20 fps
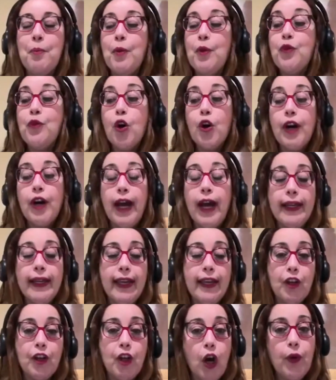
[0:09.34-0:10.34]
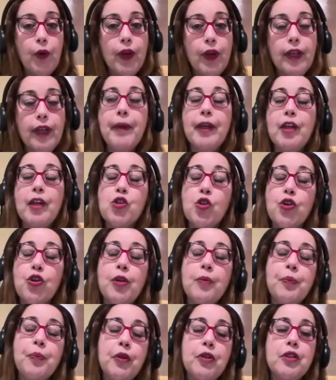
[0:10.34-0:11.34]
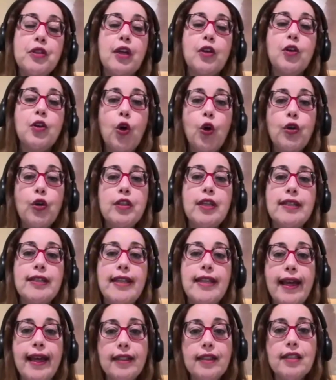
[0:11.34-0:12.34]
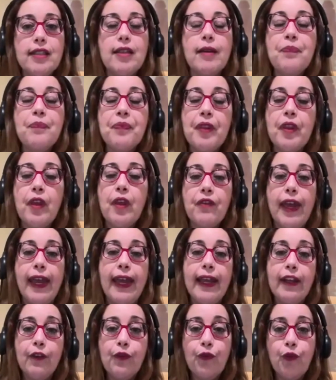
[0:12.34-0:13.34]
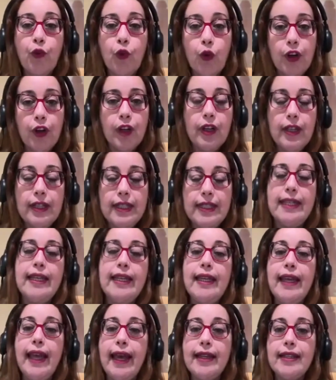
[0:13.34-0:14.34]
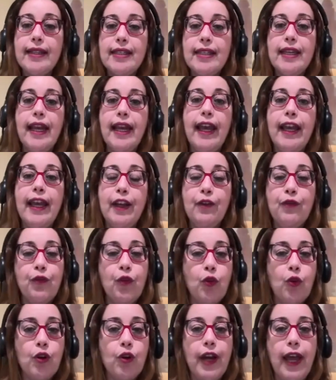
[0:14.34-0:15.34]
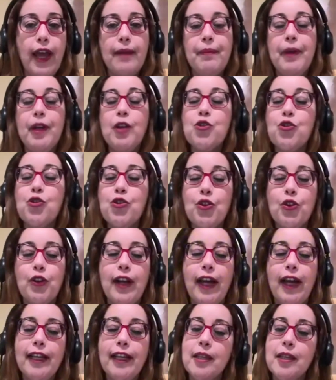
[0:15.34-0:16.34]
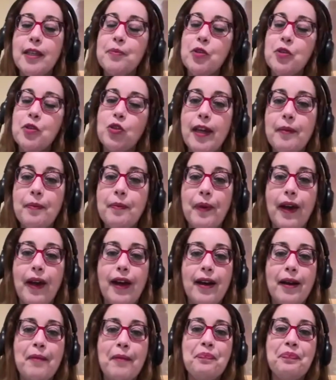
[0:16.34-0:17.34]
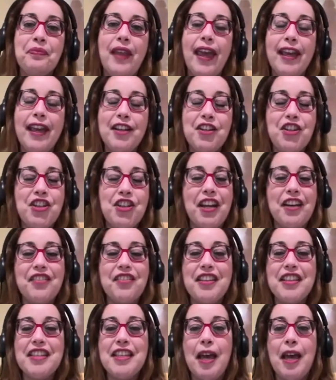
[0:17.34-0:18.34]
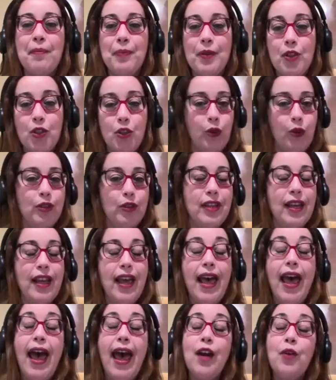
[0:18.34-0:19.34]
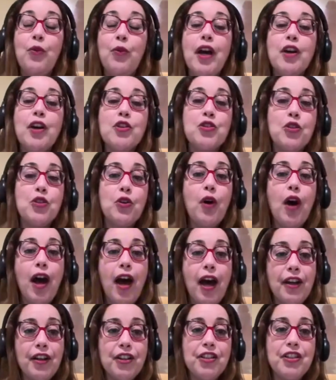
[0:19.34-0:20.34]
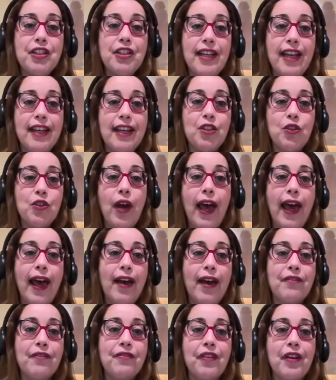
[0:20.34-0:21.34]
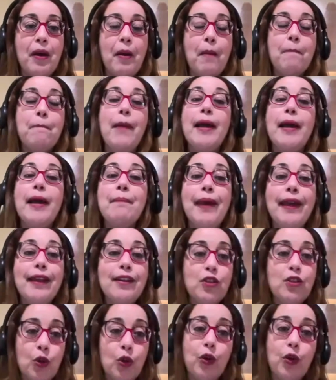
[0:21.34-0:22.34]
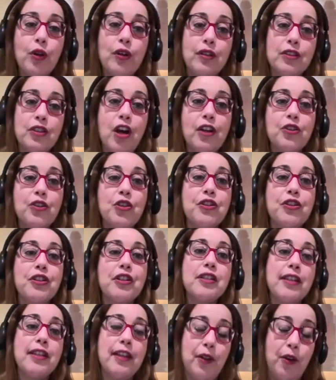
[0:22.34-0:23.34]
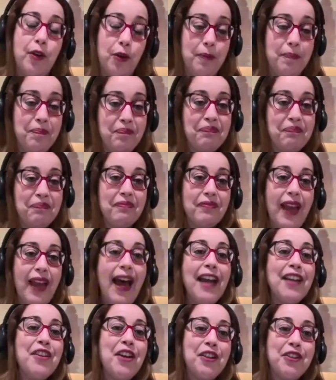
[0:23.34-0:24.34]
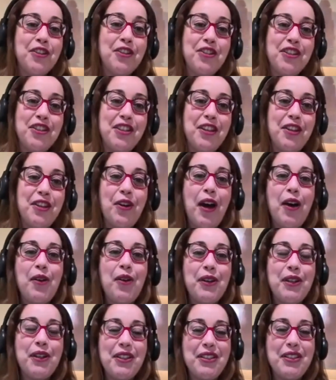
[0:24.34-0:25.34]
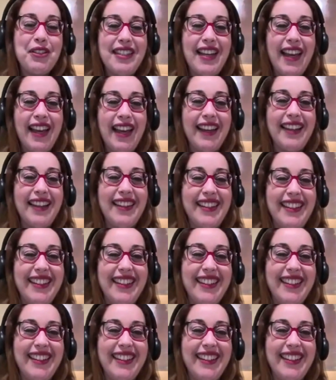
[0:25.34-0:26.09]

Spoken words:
Before I get going, make sure you put code DENT 84, DENT 84, and make sure you like, subscribe, and share this episode. And we are so honored today to have my mentor, Dr. Decicco. Hi, Dr. Decicco. How are you today?